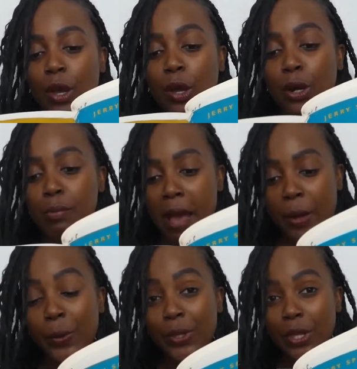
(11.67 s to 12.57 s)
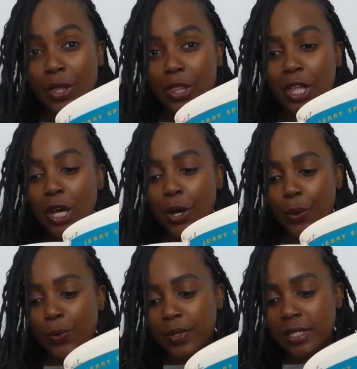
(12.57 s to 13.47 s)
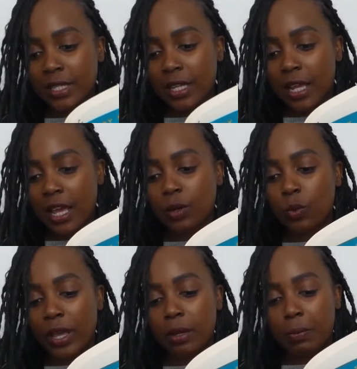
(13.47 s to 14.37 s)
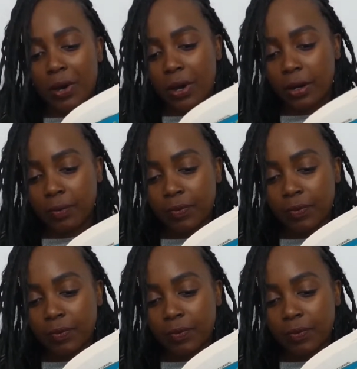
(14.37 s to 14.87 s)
her mouth, the hoax, and Wayne Parr.